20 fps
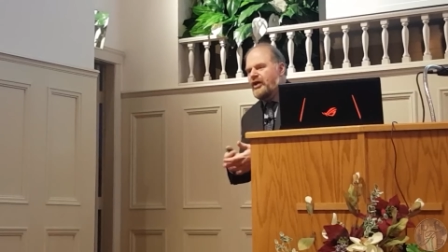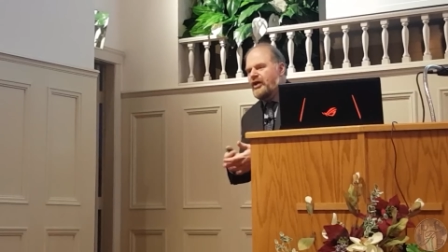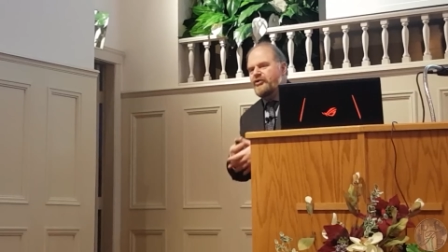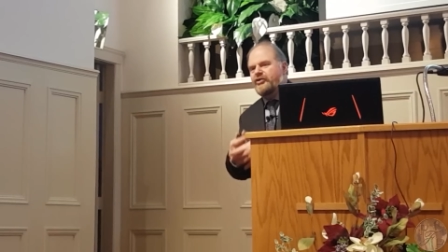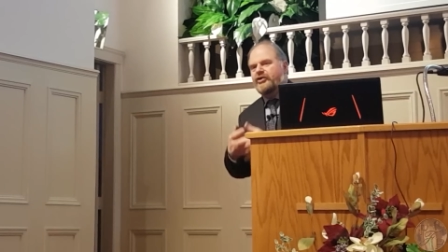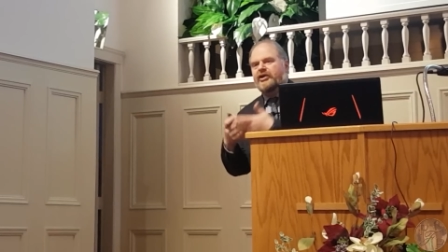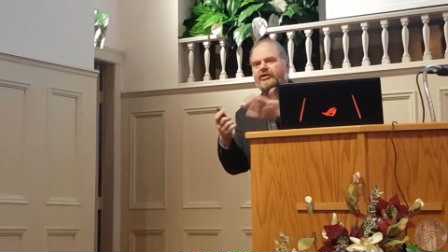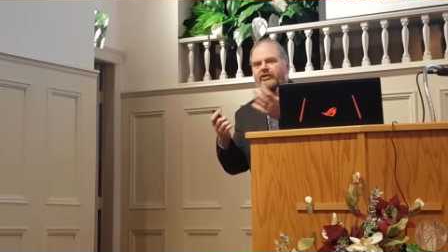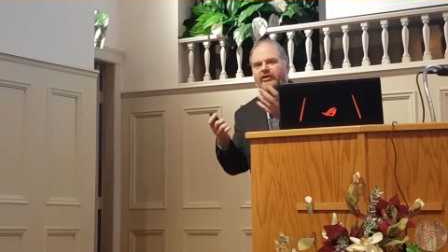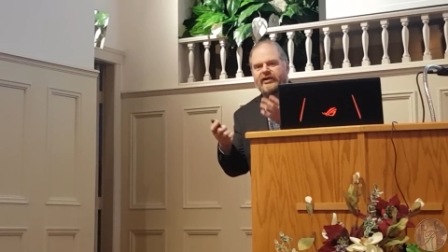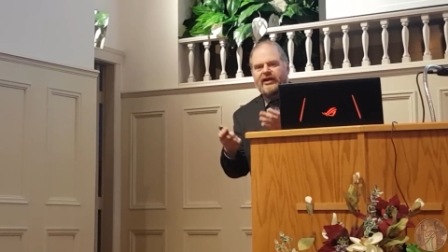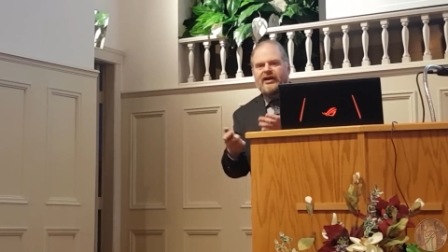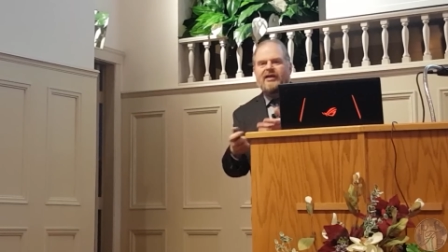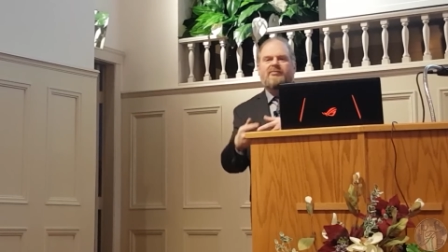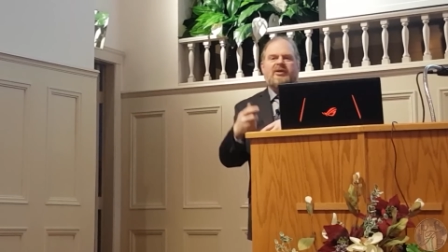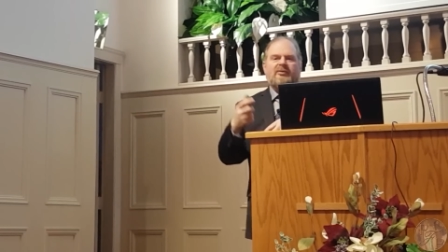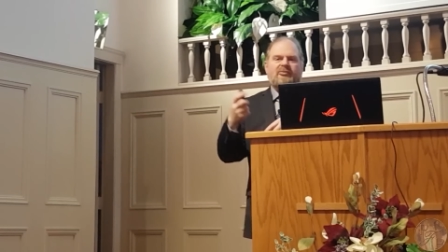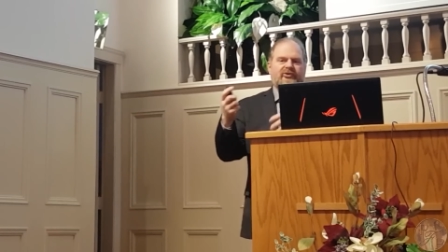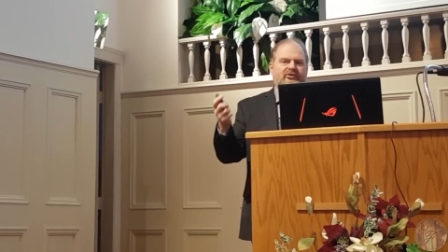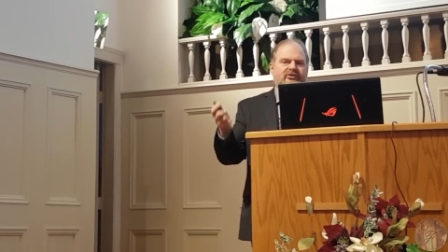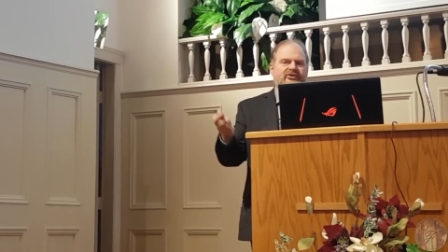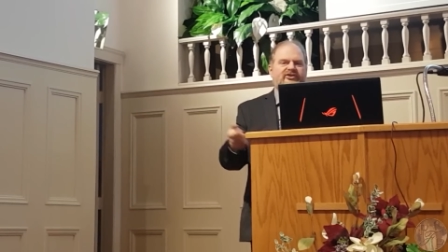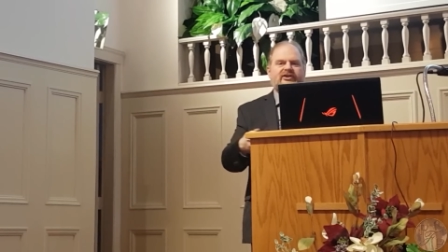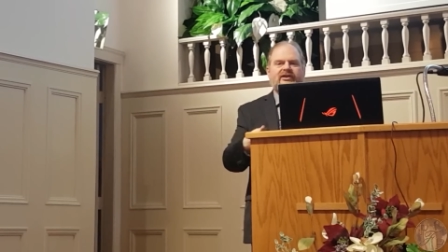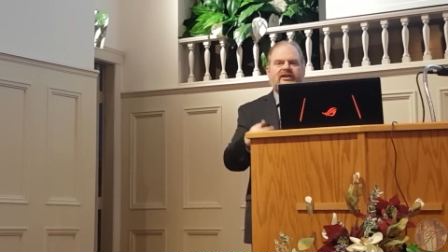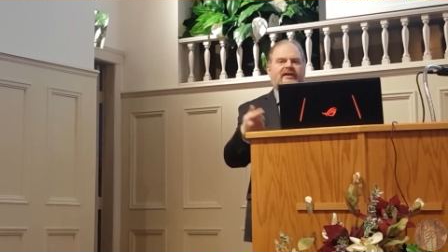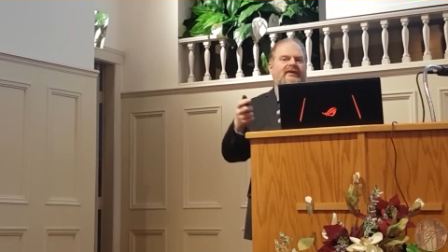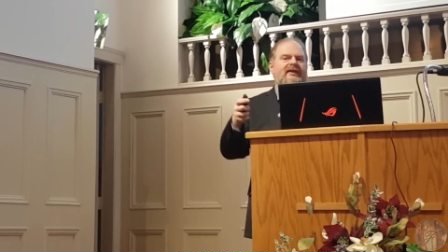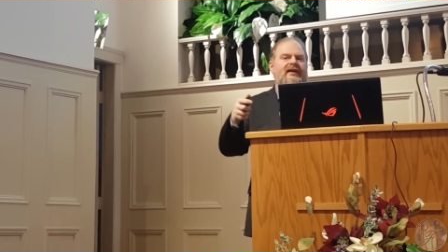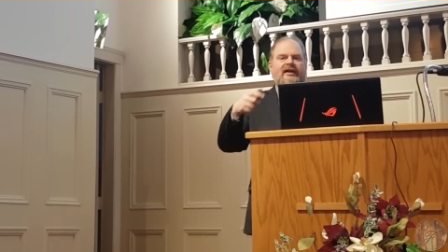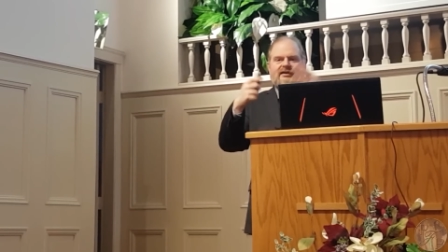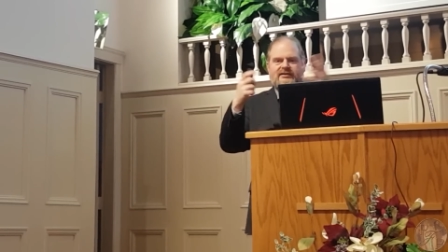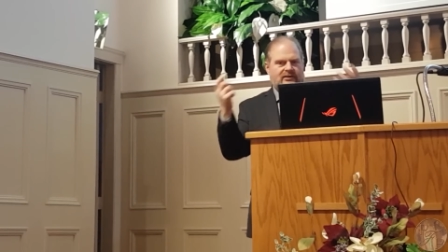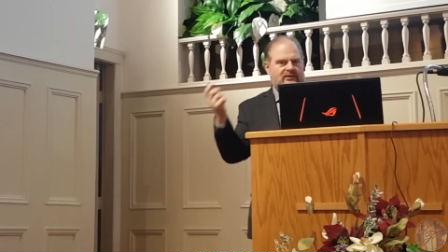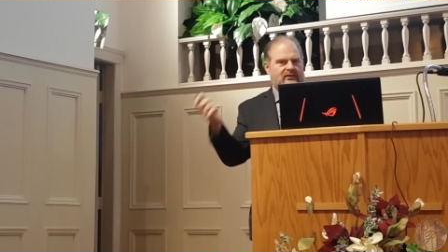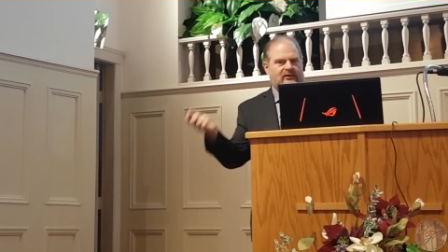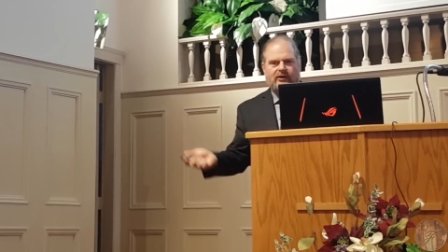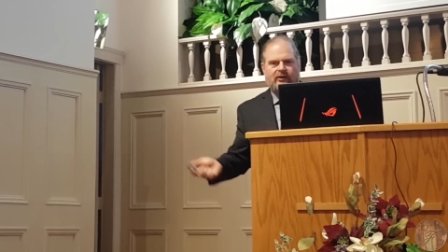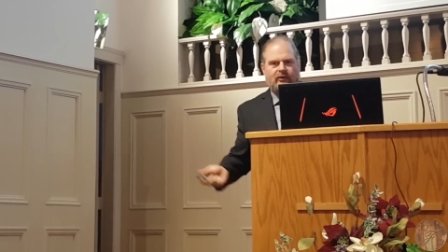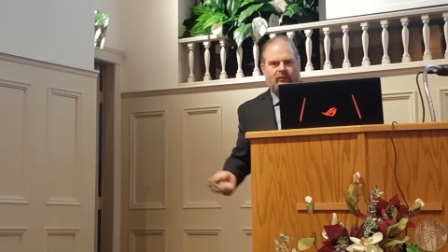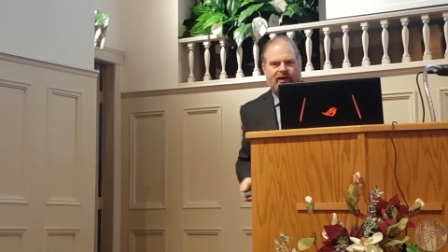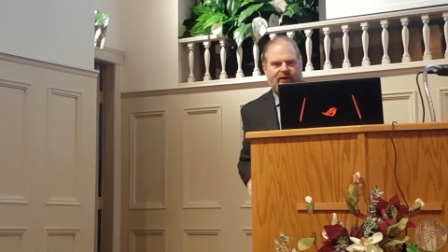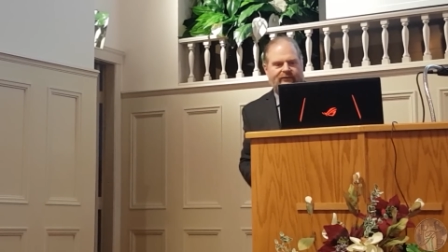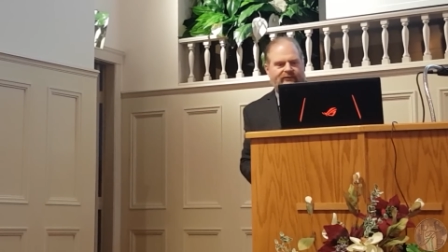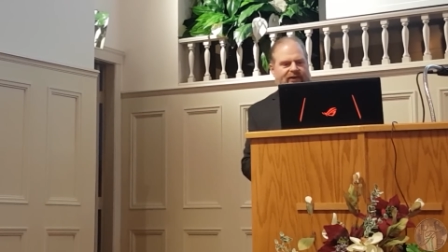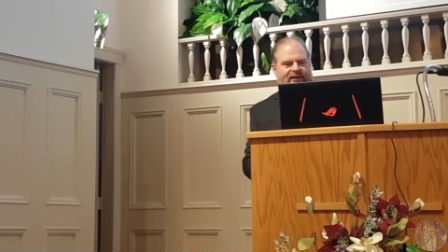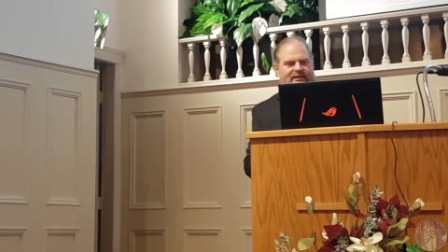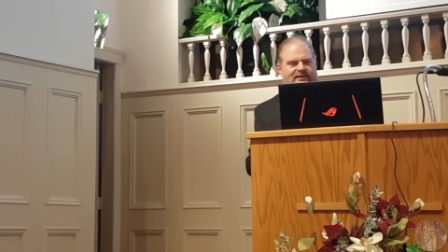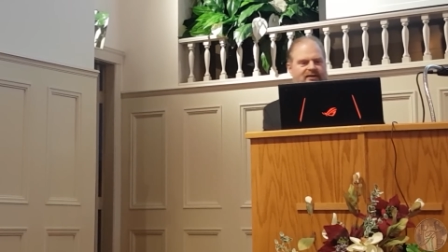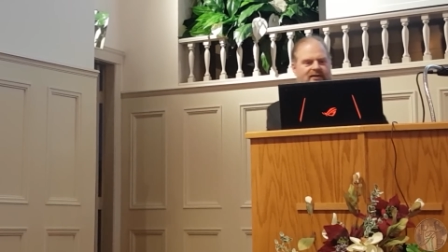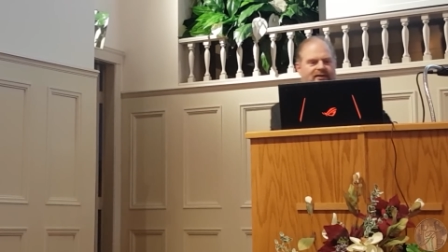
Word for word: and you can look at it and people do silly things or, or whatever that's